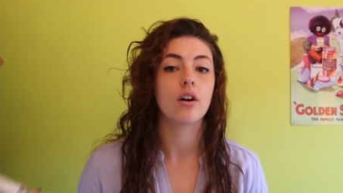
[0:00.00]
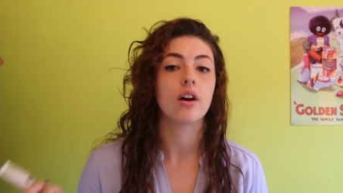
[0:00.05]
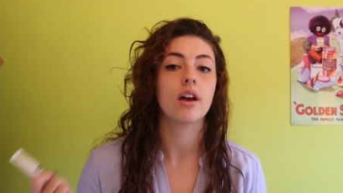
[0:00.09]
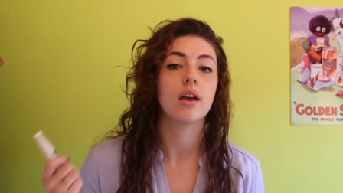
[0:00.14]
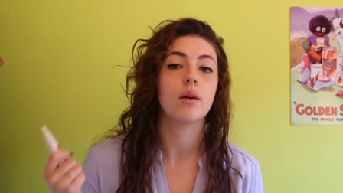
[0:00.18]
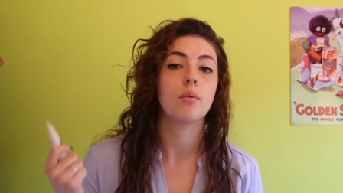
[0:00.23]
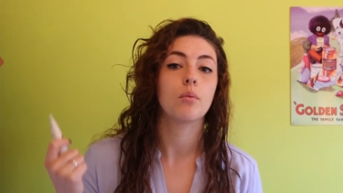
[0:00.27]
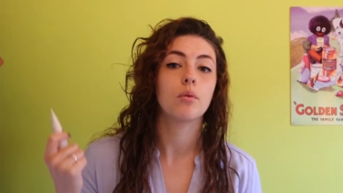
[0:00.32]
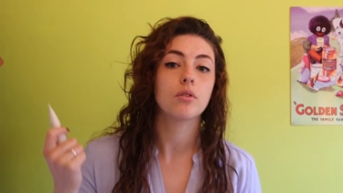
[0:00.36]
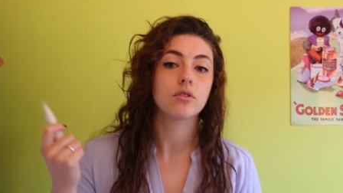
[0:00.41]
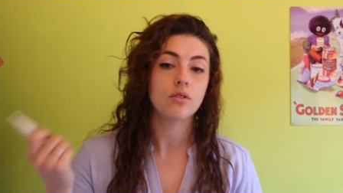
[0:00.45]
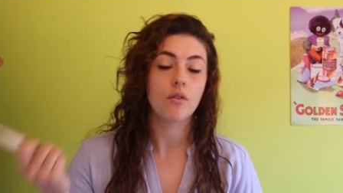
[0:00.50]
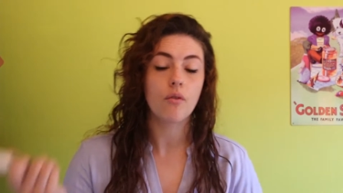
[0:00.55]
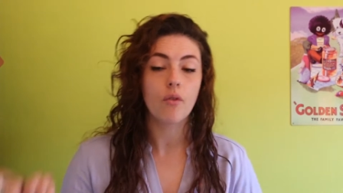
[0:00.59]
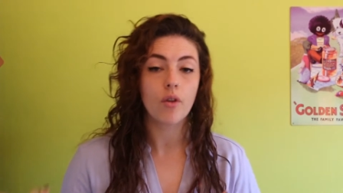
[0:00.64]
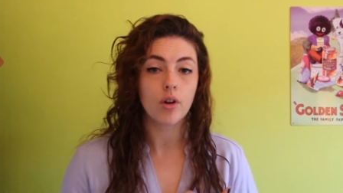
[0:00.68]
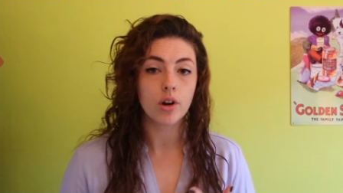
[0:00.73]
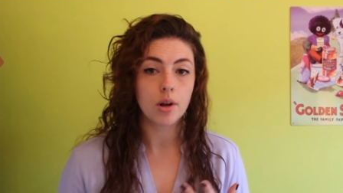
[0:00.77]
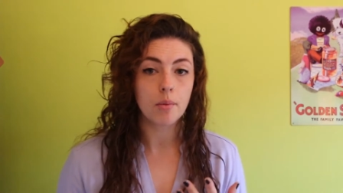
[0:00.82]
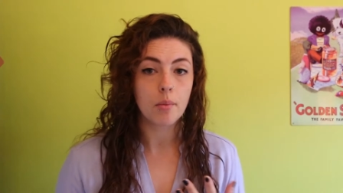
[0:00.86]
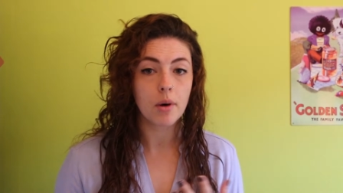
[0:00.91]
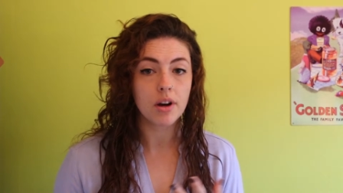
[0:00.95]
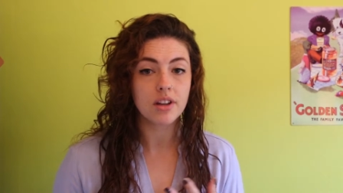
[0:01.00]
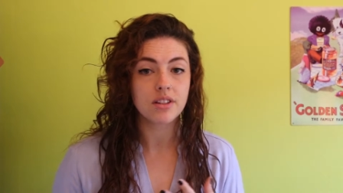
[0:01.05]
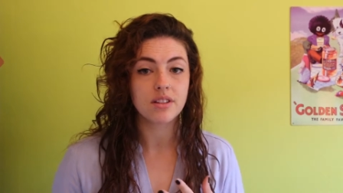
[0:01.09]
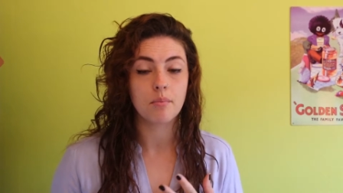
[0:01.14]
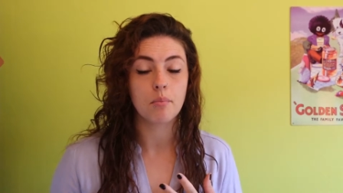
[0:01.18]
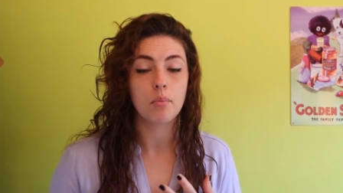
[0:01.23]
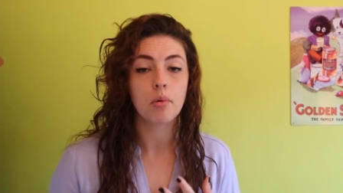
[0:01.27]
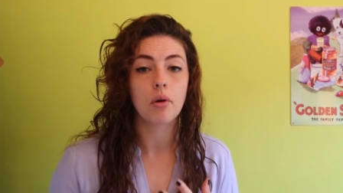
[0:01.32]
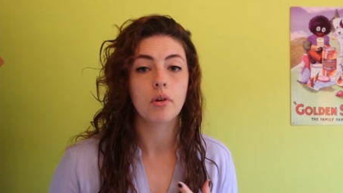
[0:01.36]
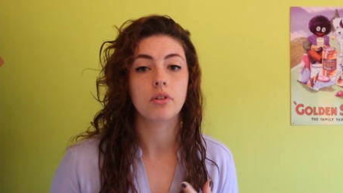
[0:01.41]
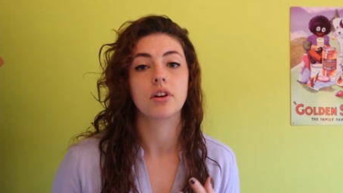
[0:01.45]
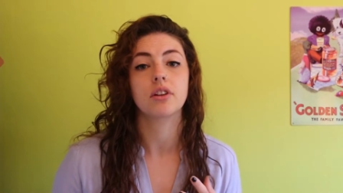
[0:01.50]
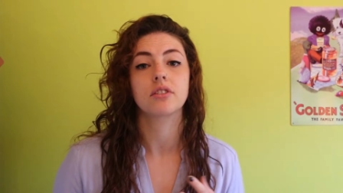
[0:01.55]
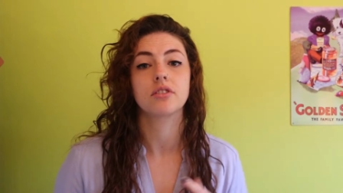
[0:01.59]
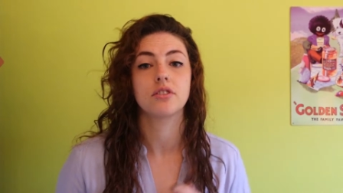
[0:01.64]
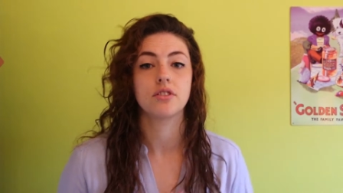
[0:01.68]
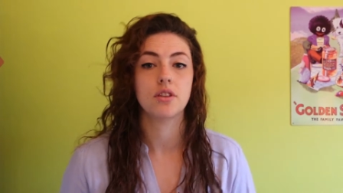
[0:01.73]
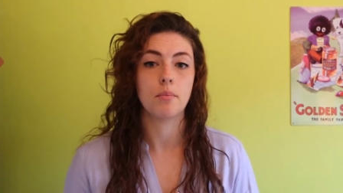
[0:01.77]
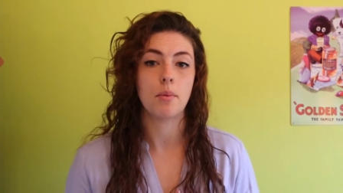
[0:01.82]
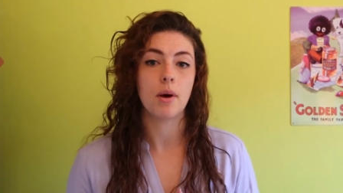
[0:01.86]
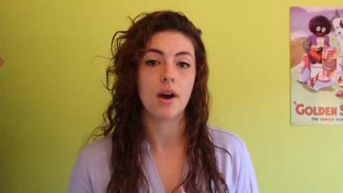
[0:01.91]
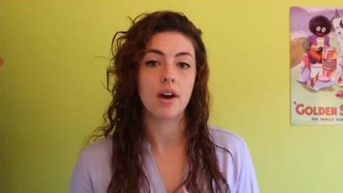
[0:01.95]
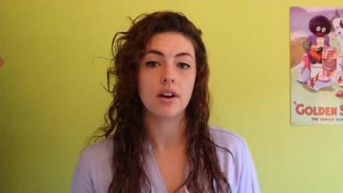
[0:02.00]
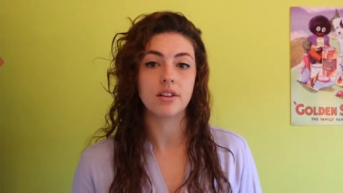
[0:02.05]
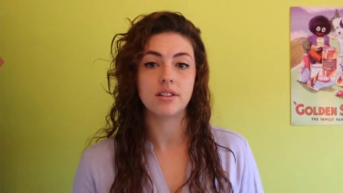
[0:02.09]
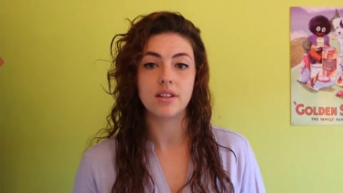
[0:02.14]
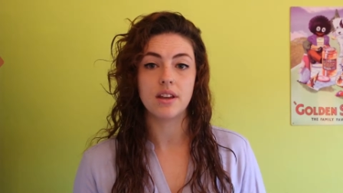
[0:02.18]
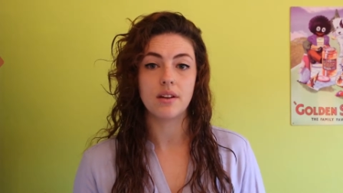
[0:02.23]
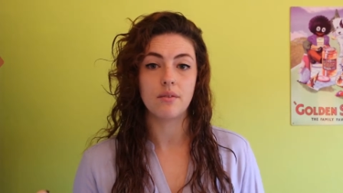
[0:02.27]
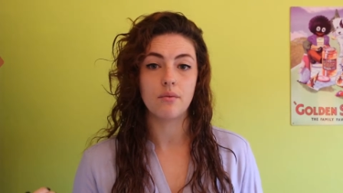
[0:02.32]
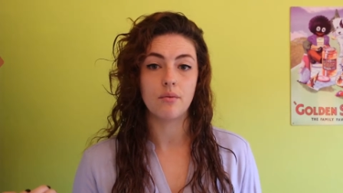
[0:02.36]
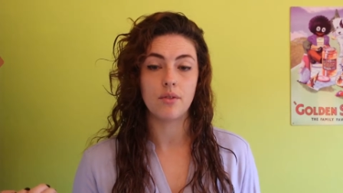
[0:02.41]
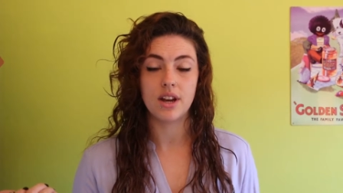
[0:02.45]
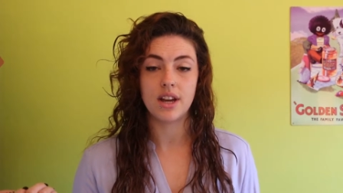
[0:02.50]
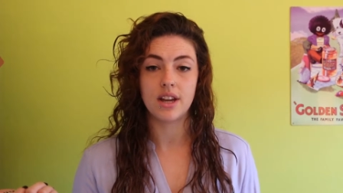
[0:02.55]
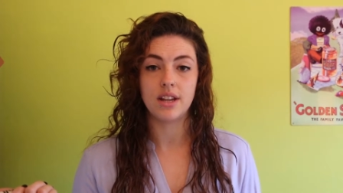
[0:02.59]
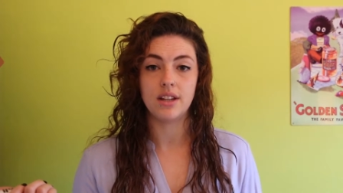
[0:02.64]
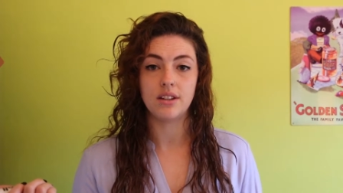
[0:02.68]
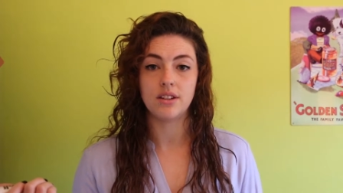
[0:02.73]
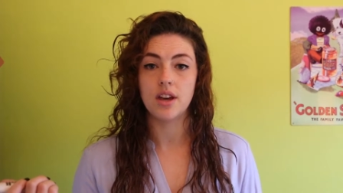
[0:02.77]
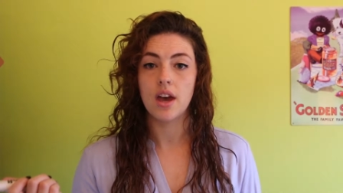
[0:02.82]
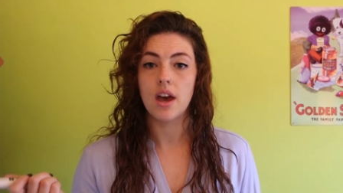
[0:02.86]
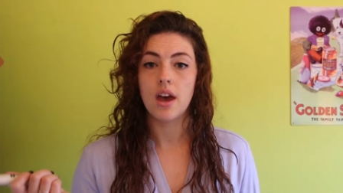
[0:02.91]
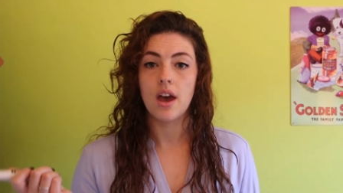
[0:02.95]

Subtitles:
It was a volumizing product, the Percy & Reed